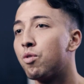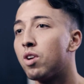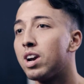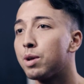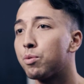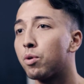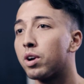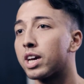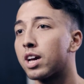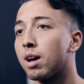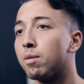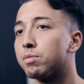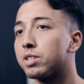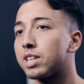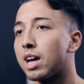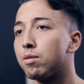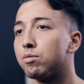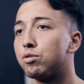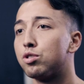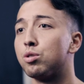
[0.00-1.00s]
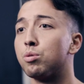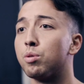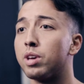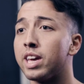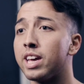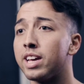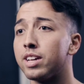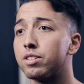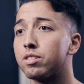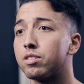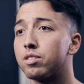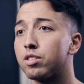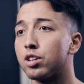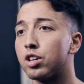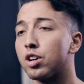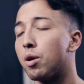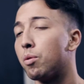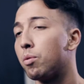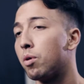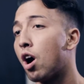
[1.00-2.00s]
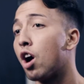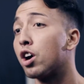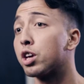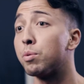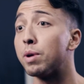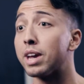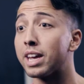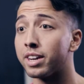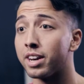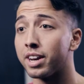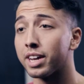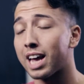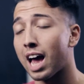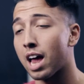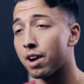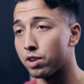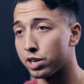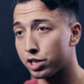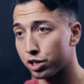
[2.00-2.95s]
really what it comes down to is, are you eating in a calorie